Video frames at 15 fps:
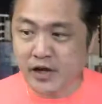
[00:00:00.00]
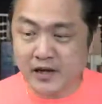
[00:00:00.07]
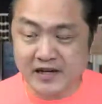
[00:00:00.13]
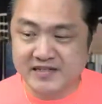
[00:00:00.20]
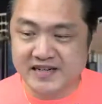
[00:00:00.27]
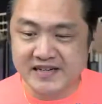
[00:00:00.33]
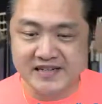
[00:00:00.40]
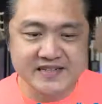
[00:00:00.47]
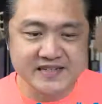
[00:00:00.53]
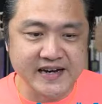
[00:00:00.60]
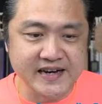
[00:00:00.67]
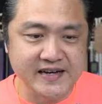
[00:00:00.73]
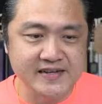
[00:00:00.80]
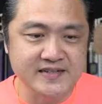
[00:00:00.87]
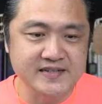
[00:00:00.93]
Dollars and
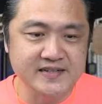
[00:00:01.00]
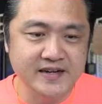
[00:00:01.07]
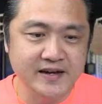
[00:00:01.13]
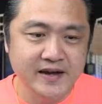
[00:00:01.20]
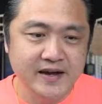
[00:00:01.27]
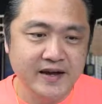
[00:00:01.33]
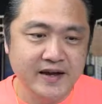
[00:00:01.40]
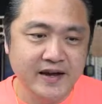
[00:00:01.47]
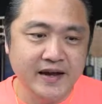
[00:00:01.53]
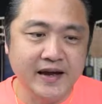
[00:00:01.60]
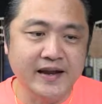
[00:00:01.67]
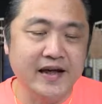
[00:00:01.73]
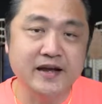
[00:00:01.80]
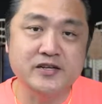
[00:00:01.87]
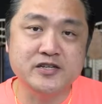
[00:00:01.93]
Cents,
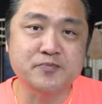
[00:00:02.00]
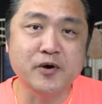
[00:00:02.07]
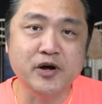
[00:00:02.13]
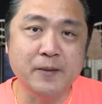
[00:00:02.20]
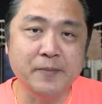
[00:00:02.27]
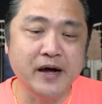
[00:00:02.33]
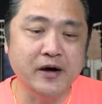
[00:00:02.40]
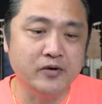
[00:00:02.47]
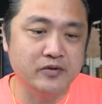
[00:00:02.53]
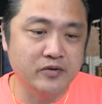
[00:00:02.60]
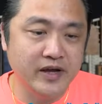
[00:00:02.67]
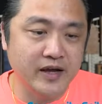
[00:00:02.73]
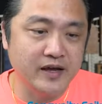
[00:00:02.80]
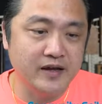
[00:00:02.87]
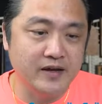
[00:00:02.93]
and I spoke about,
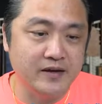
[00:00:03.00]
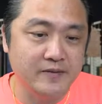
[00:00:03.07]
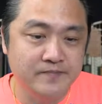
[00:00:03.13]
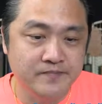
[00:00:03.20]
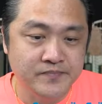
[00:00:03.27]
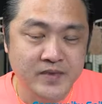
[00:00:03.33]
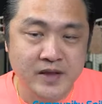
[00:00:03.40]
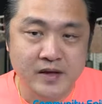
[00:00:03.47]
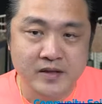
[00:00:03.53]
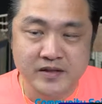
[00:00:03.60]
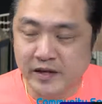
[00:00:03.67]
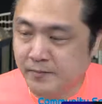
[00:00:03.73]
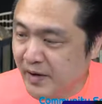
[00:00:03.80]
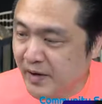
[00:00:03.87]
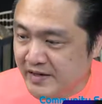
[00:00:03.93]
hey,
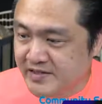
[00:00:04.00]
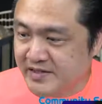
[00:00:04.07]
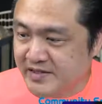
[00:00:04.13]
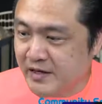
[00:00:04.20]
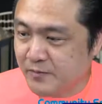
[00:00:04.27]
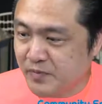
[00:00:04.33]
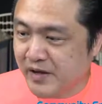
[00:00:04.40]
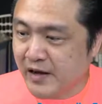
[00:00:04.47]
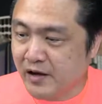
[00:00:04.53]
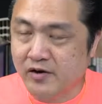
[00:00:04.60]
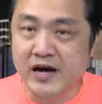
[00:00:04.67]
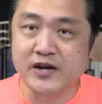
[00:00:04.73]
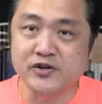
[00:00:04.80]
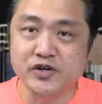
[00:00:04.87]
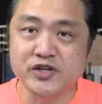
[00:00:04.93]
Temasek being our
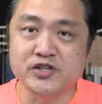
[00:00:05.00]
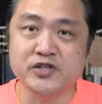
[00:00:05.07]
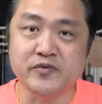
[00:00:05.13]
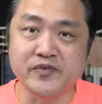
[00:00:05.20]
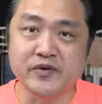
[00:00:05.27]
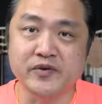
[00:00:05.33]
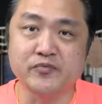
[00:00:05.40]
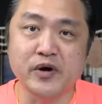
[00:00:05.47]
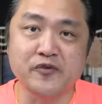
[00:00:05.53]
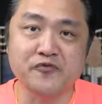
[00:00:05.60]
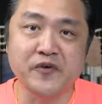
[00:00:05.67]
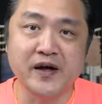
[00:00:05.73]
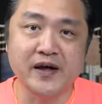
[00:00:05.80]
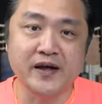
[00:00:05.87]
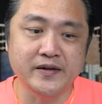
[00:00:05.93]
country's sovereign wealth
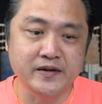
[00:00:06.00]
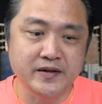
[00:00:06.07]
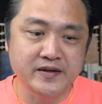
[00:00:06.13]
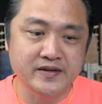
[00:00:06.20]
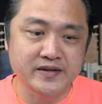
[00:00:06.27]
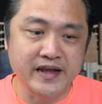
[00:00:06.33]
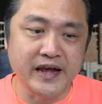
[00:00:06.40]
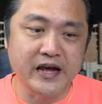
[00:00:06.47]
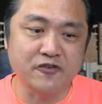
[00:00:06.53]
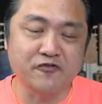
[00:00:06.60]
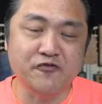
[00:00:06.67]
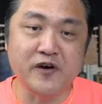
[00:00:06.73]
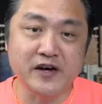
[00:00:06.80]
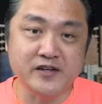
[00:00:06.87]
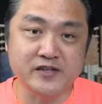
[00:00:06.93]
fund, there are
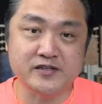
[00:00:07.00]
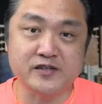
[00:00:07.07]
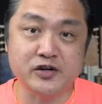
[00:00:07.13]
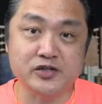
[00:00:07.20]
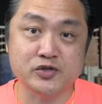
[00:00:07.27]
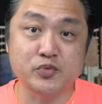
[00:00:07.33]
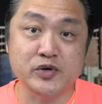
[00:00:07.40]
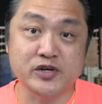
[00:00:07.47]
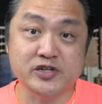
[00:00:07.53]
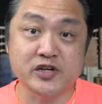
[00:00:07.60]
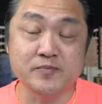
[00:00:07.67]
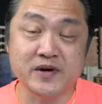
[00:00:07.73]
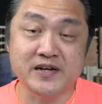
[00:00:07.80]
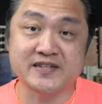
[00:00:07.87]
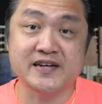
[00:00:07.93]
5 stocks which
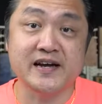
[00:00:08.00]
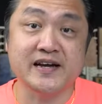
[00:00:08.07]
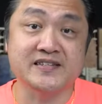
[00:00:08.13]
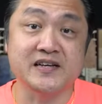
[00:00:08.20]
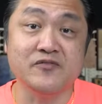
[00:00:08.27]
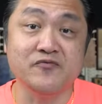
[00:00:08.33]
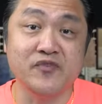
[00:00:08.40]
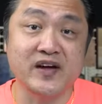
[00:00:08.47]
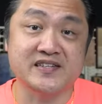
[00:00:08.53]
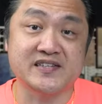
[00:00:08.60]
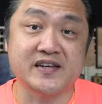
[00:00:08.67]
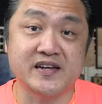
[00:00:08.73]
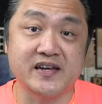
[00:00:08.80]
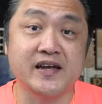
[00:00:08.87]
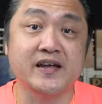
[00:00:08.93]
Temasek has
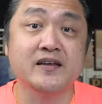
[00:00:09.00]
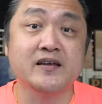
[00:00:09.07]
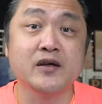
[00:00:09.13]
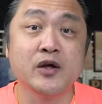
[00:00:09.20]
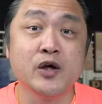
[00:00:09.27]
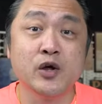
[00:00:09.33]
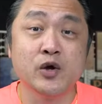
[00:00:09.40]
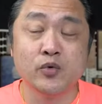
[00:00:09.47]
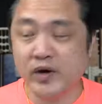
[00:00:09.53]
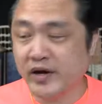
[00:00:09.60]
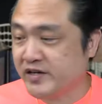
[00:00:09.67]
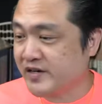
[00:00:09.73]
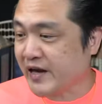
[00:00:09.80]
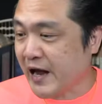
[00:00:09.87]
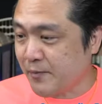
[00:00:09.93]
invested in,
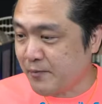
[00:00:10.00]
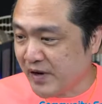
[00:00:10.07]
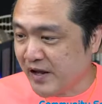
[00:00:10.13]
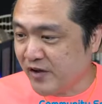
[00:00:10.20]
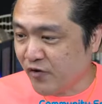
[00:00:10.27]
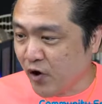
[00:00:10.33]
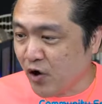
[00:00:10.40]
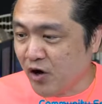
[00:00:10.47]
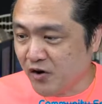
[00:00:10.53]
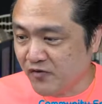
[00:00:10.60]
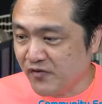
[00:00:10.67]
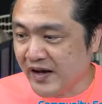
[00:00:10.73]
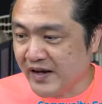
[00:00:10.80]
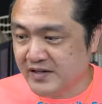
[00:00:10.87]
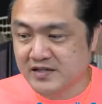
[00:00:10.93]
which I believe all
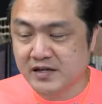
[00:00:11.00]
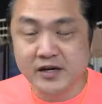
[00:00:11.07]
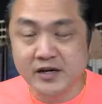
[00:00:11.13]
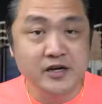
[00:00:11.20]
of us